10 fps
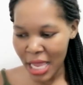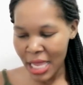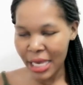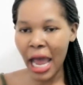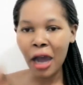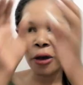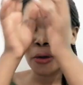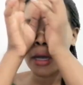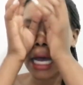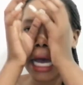
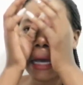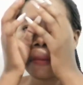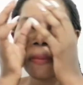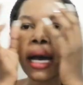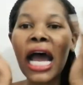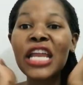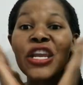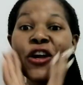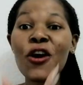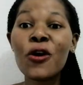Now, I
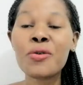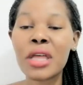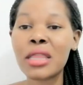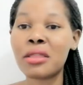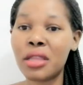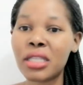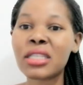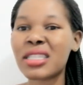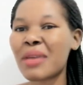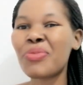know that this
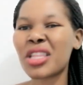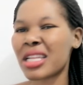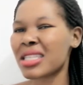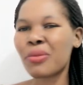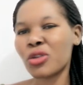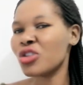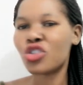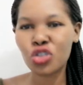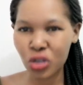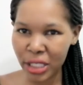is something that it's
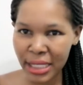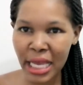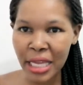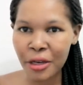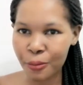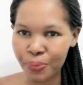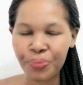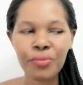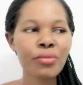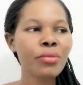usually said,
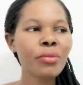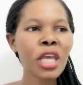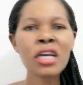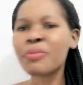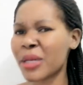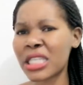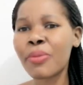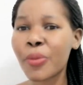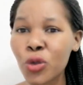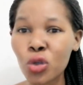but some
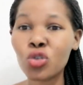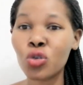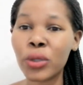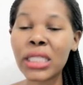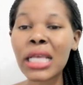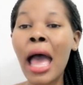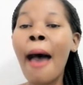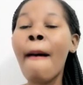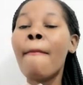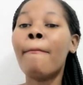people don't do it.
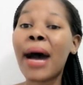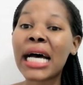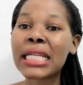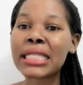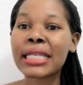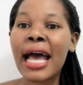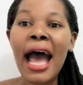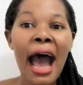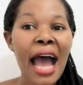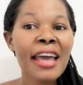But
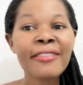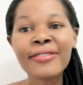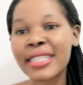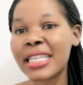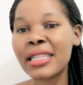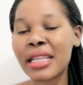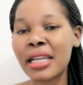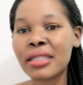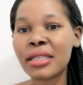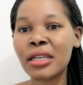I have seen
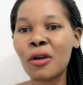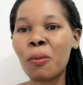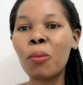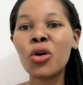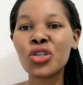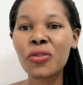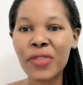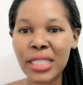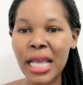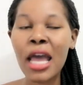that most of
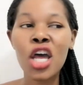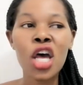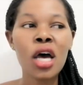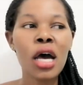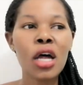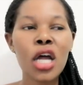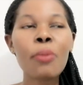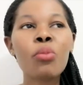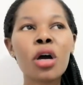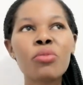that,
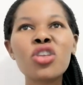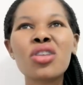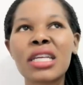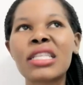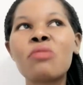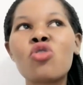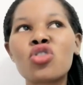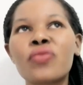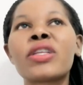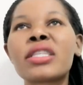I'm not gonna say most
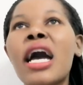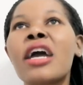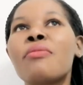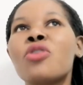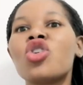of the time.